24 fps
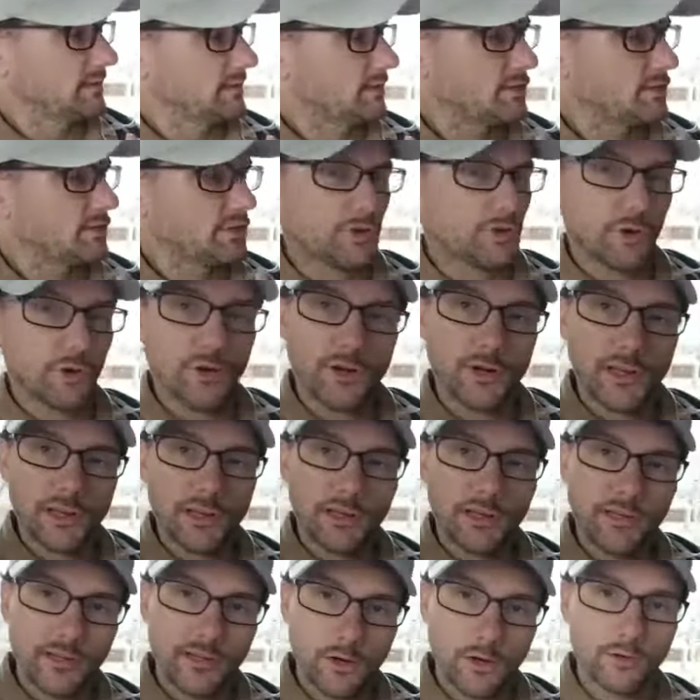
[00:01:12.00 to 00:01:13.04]

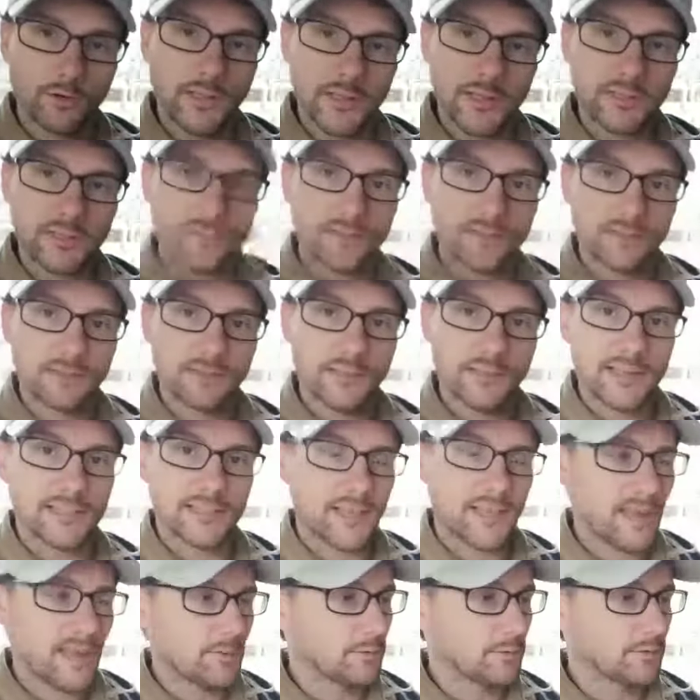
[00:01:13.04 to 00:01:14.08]
sturdy, you know,
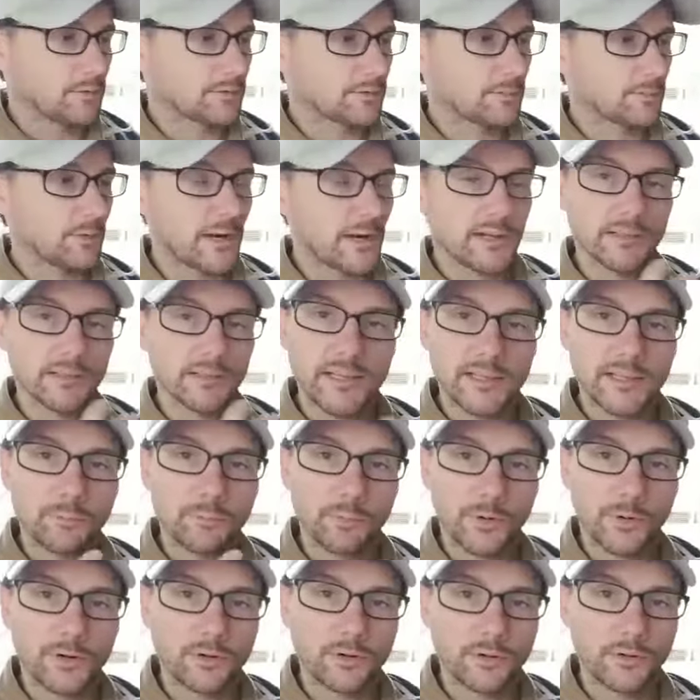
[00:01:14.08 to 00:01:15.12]
less able to break, less
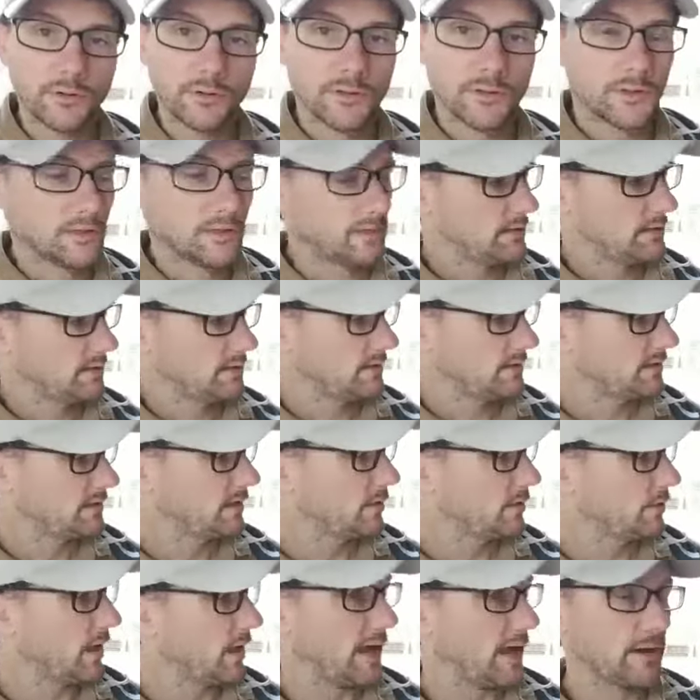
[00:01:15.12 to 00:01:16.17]
brittle.
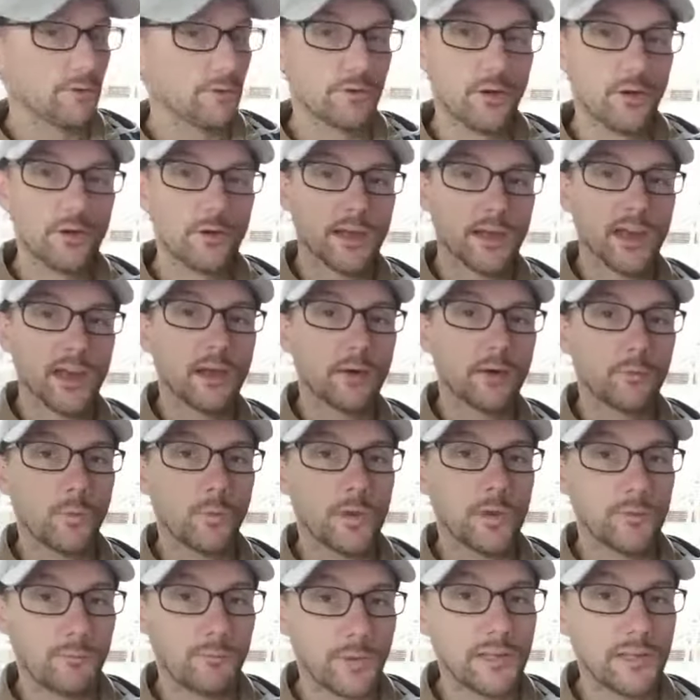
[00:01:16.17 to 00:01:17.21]
So I don't know yet.
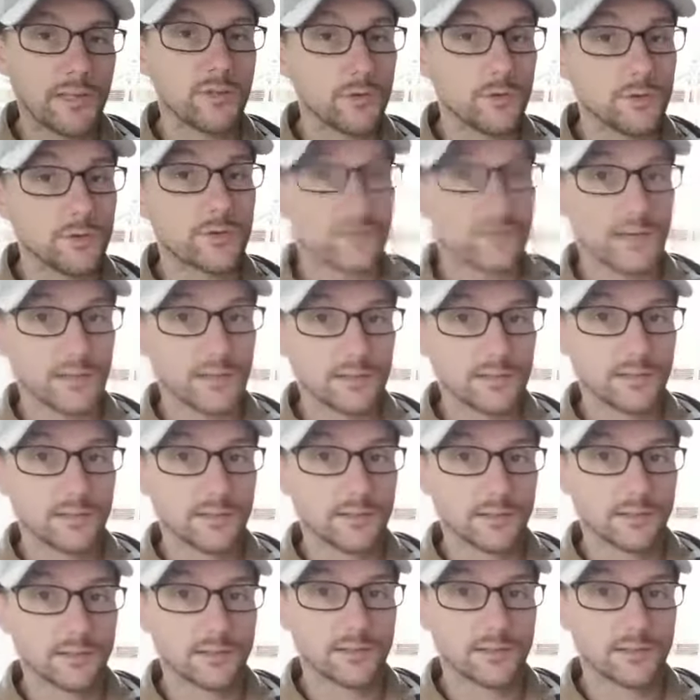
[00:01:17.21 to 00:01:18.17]
We've been using it.